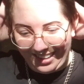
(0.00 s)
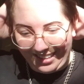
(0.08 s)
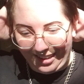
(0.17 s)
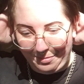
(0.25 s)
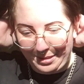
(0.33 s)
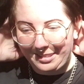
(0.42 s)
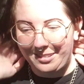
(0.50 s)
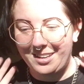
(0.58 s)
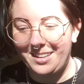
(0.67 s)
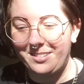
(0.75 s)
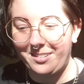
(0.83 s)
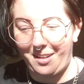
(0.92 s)
I think I've been
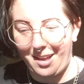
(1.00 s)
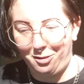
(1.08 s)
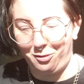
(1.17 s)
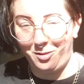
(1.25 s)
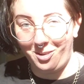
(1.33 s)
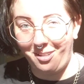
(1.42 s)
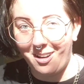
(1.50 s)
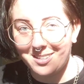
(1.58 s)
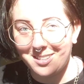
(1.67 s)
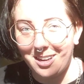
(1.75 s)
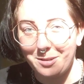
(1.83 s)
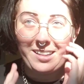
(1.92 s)
in denial for a
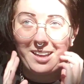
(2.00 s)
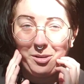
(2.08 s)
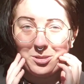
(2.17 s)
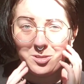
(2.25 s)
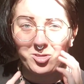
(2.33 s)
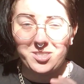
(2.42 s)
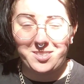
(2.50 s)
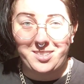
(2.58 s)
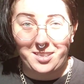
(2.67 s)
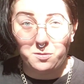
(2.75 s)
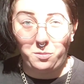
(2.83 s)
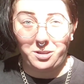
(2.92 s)
long time. And I also just
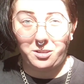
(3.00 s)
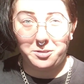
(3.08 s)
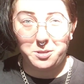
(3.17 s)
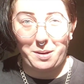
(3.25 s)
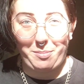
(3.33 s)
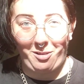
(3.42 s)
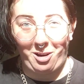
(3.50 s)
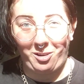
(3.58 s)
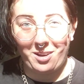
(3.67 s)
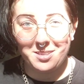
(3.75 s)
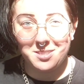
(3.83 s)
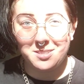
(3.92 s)
didn't want to lose my
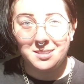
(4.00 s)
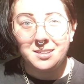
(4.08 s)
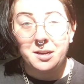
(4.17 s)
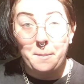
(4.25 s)
progress.